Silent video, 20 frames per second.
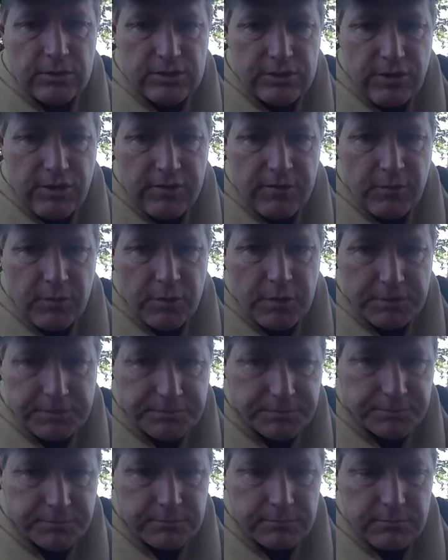sophomore
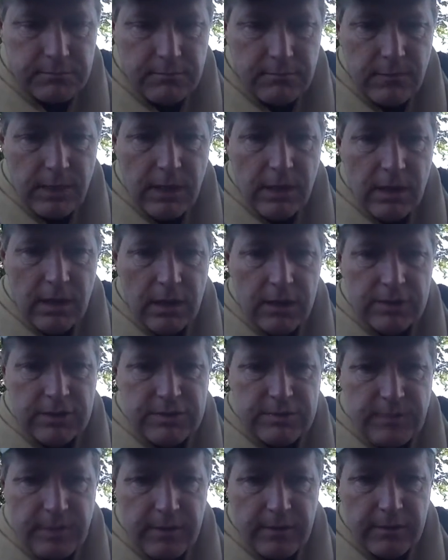hugged his
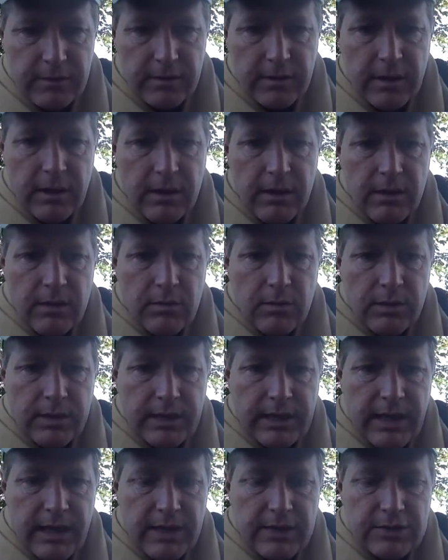mother when he
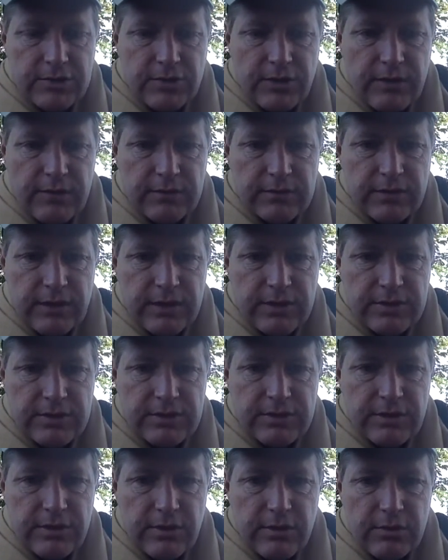got his driver's license.
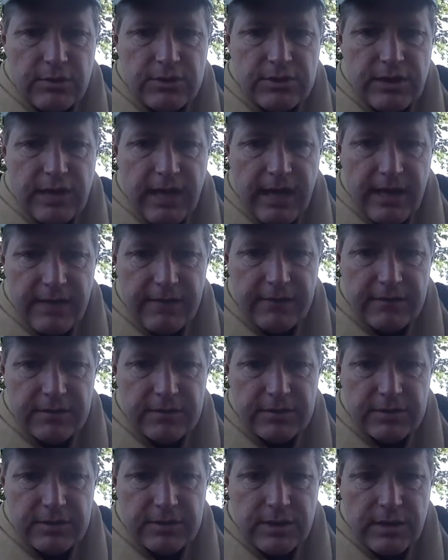And notice the
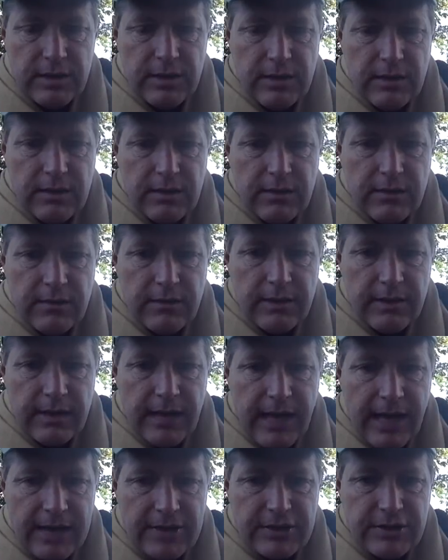hyphens, the
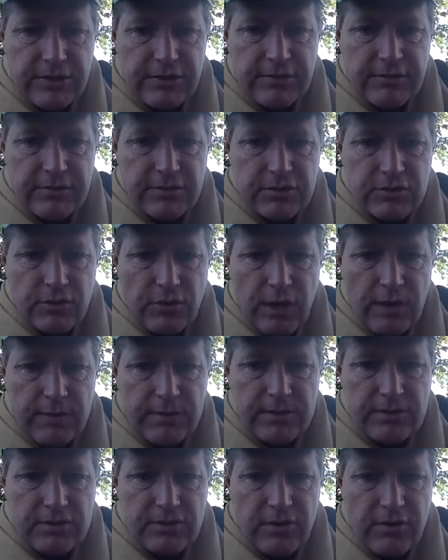adjective describing
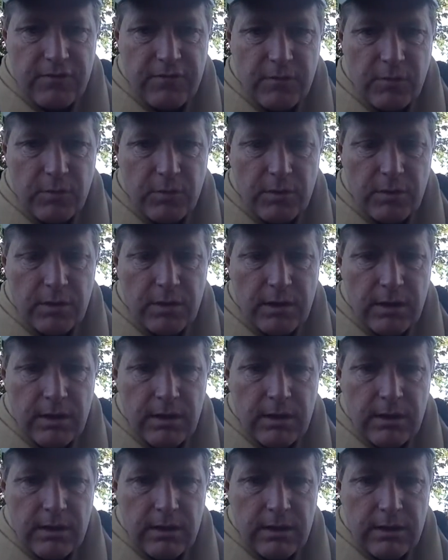sophomore.
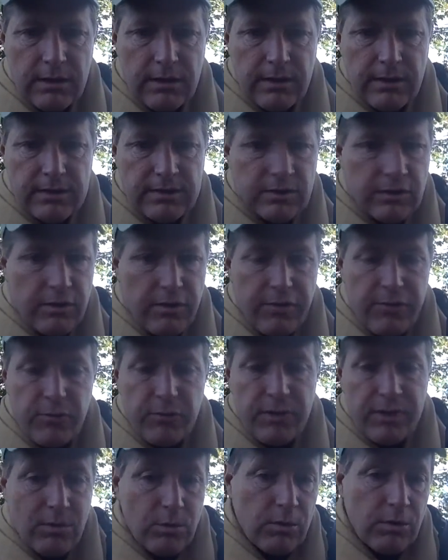It's a
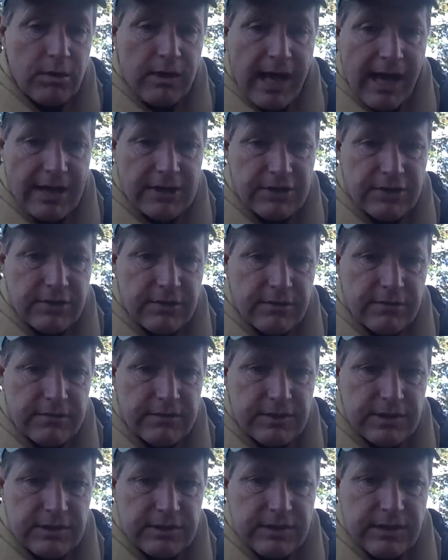3-word adjective.
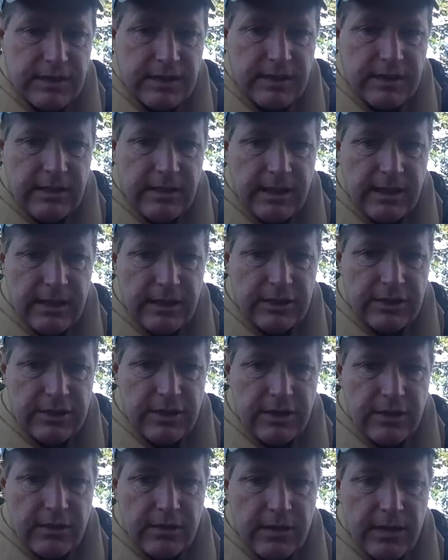16 and
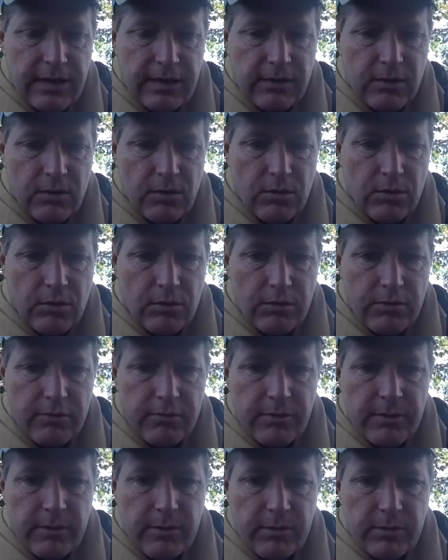year and old are
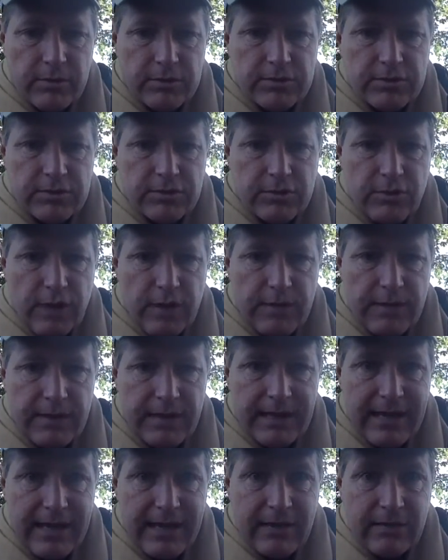3 words describing the
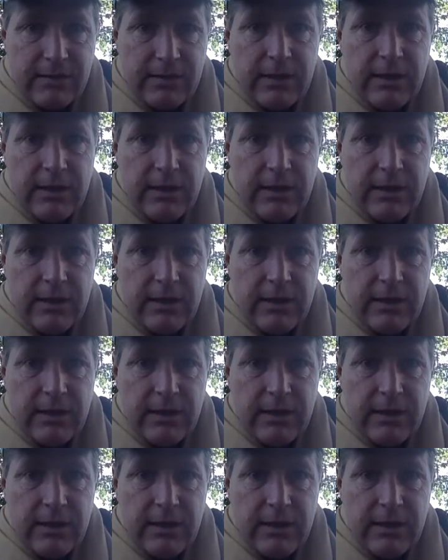noun,